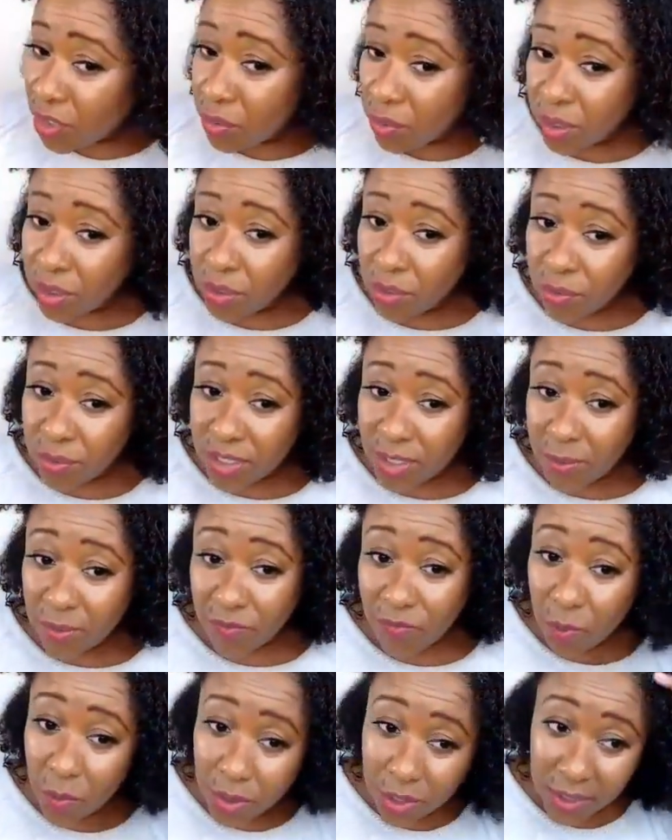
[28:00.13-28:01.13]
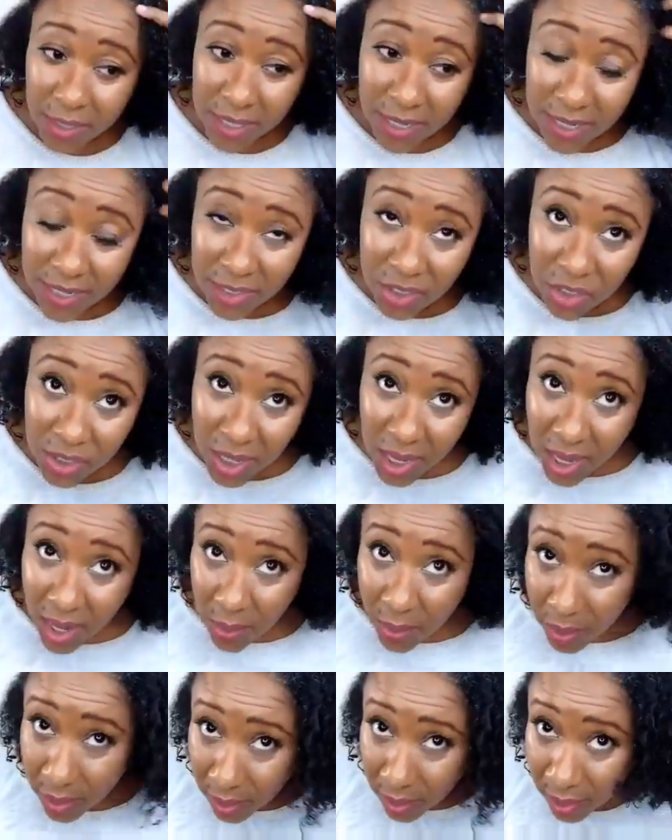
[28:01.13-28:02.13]
You can do this before you get in the
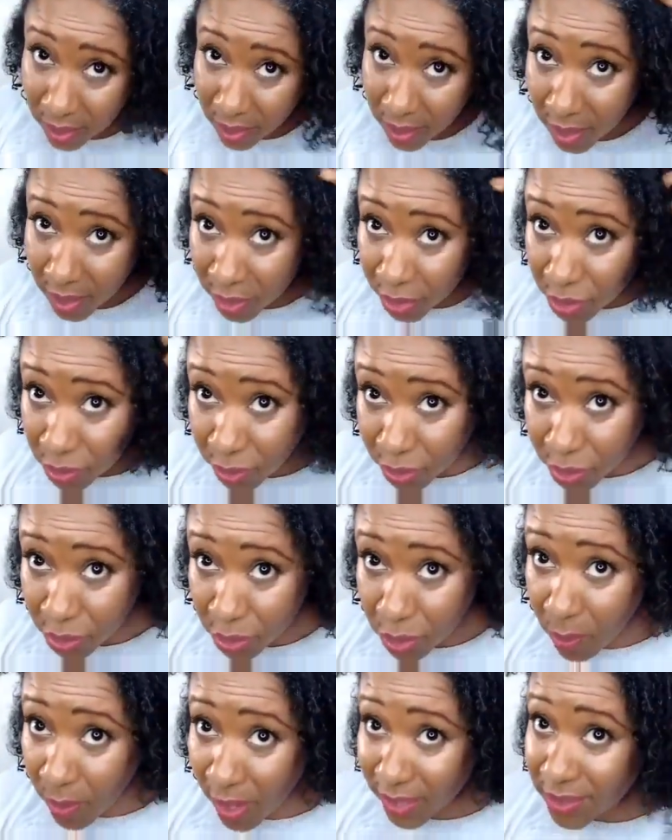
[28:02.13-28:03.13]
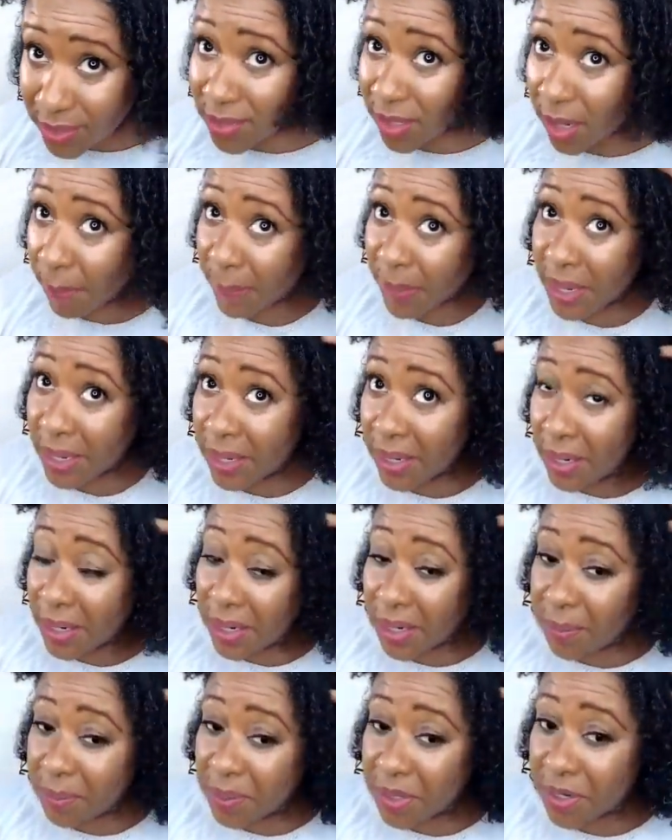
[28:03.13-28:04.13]
shower. You can do it while it's in a
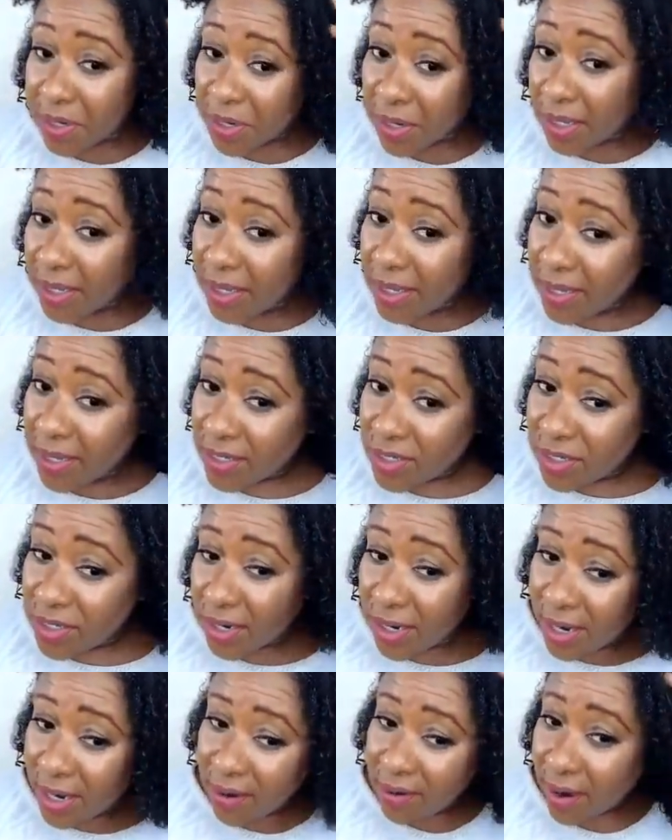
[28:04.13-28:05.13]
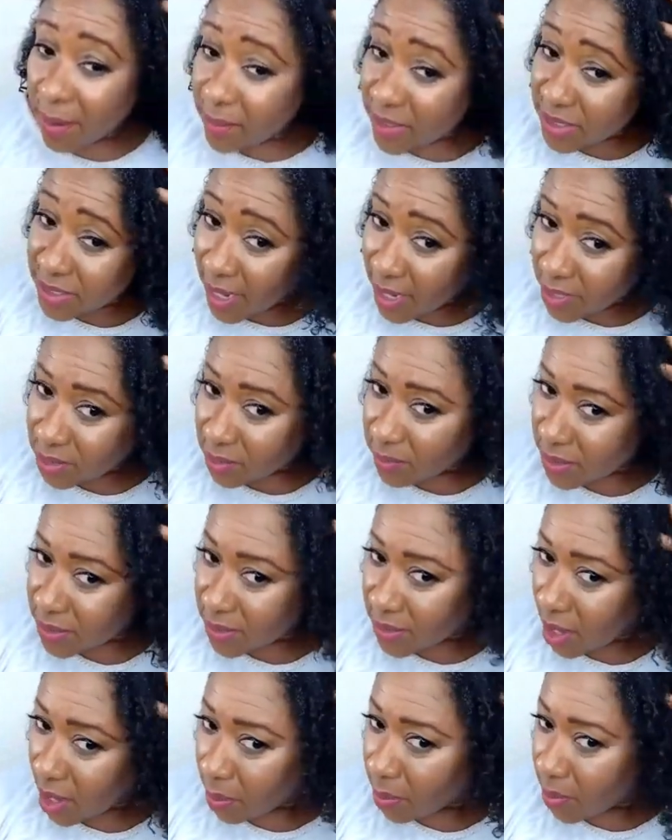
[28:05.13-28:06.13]
bun. Put it in the ends of your hair. I'm massaging my
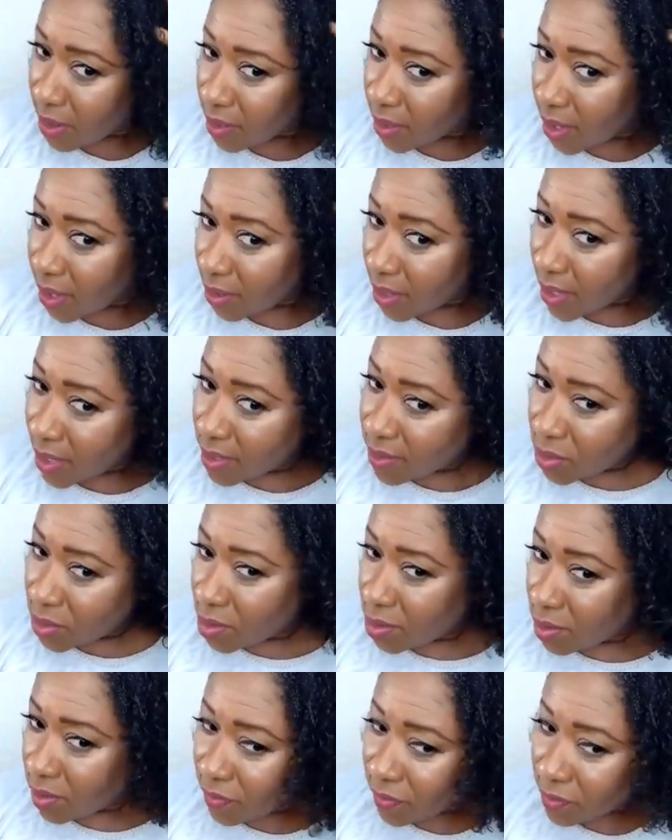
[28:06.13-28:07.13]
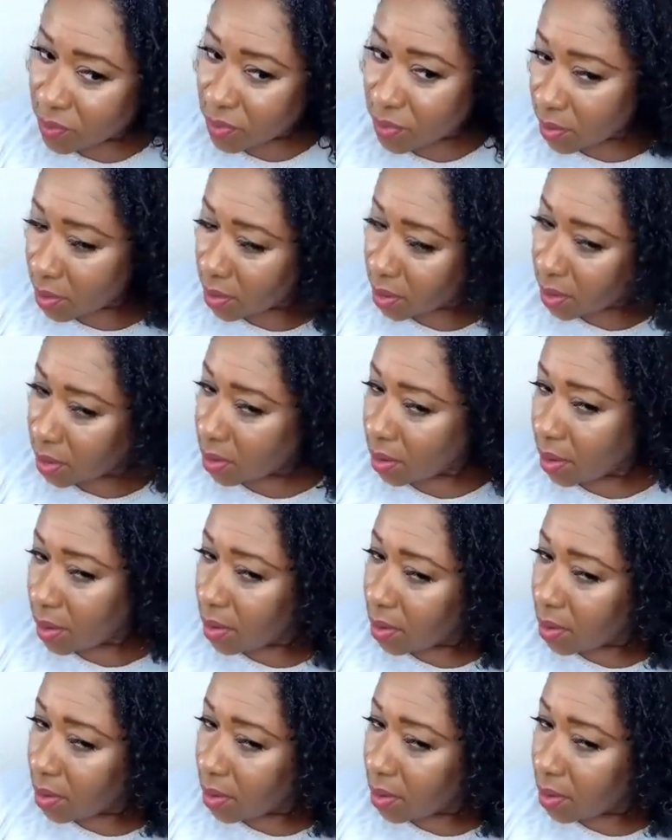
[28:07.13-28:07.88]
scalp right now, guys. Oh, it feels so good.